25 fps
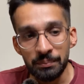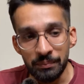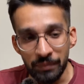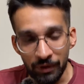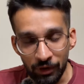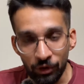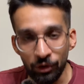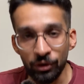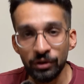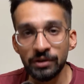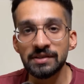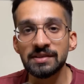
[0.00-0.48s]

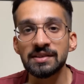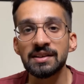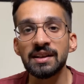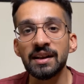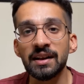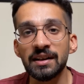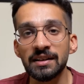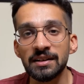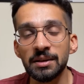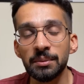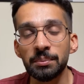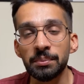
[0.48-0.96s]
because
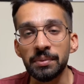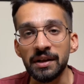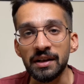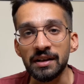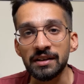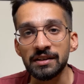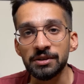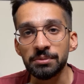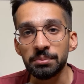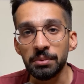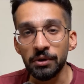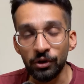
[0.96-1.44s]
they are the
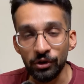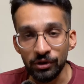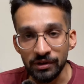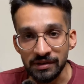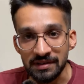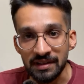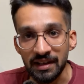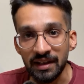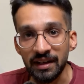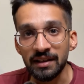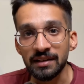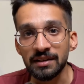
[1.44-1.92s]
parents,
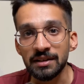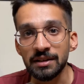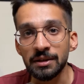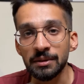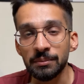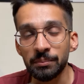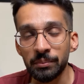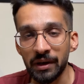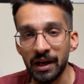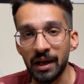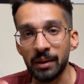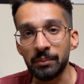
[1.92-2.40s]
because they are
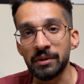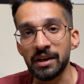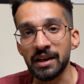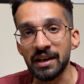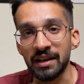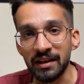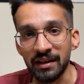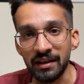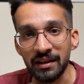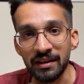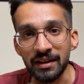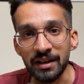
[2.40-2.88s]
the
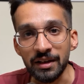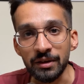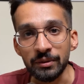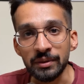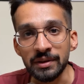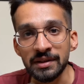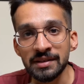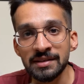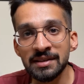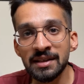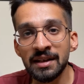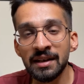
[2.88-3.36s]
primary
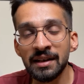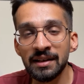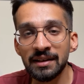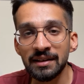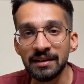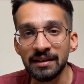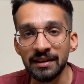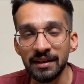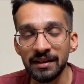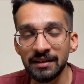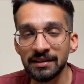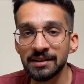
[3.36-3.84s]
caregivers,
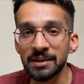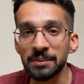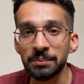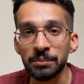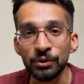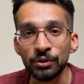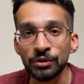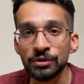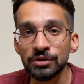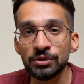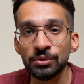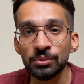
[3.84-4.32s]
they are
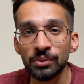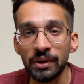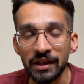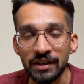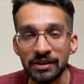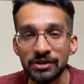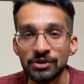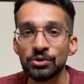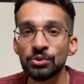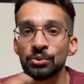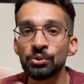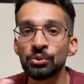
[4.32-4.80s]
supposed to
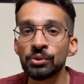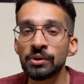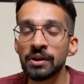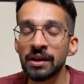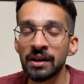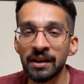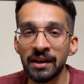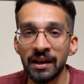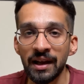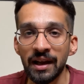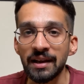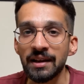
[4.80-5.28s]
exude
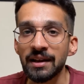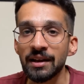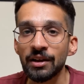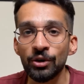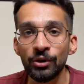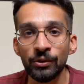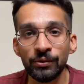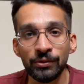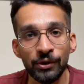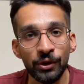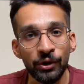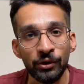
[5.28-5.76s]
an
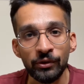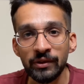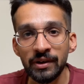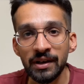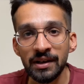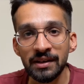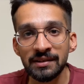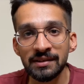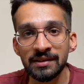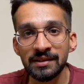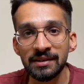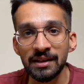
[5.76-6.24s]
air of
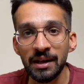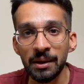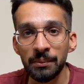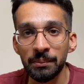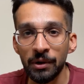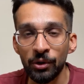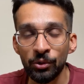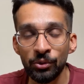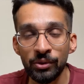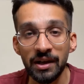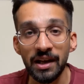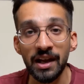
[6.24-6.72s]
confidence
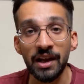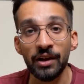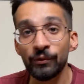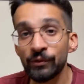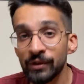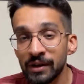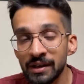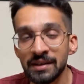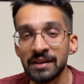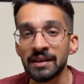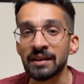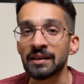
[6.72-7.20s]
about
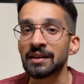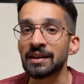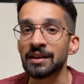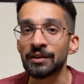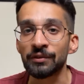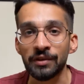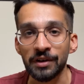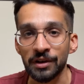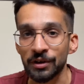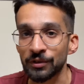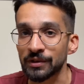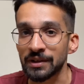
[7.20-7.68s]
everything
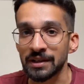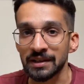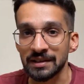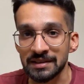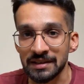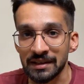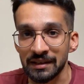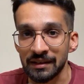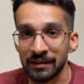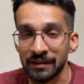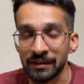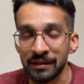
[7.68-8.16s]
in front of their
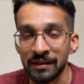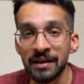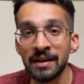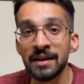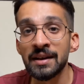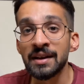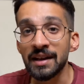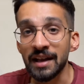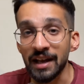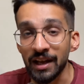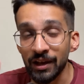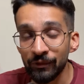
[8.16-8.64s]
children.
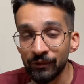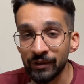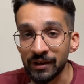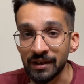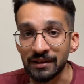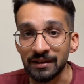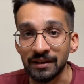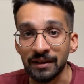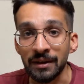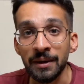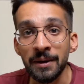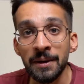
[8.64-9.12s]

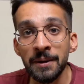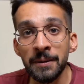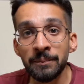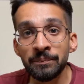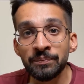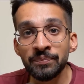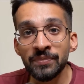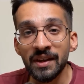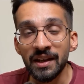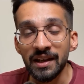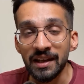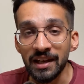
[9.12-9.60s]
Everything,
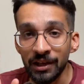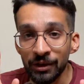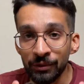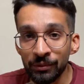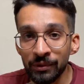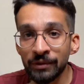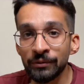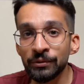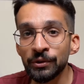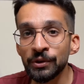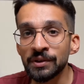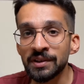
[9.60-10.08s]

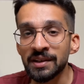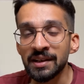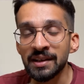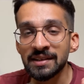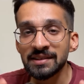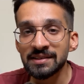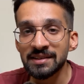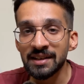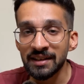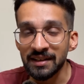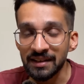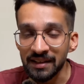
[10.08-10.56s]
even for
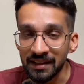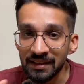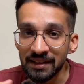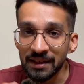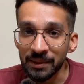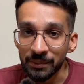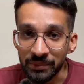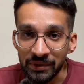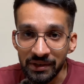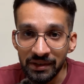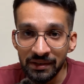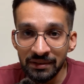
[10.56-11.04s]
things that they
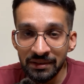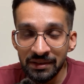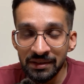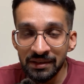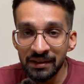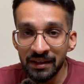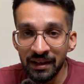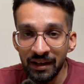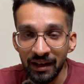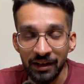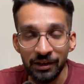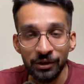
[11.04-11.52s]

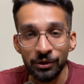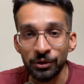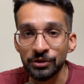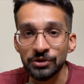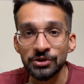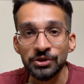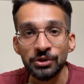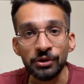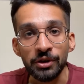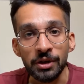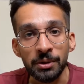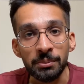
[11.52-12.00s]
themselves are
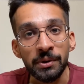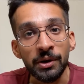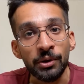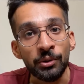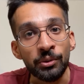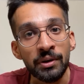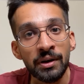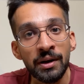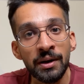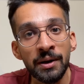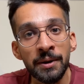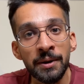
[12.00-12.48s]
not sure about.